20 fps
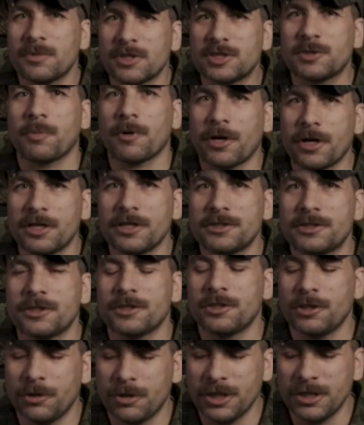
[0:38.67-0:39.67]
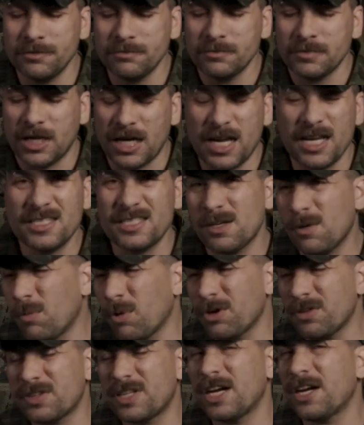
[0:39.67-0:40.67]
experience you're doing? Is it
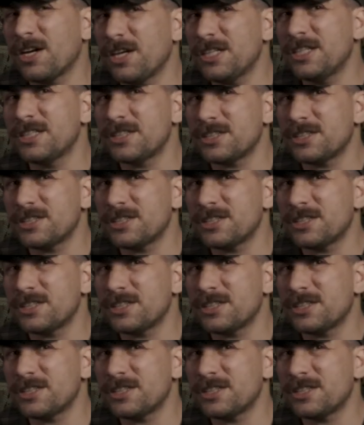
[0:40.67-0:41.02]
worth carrying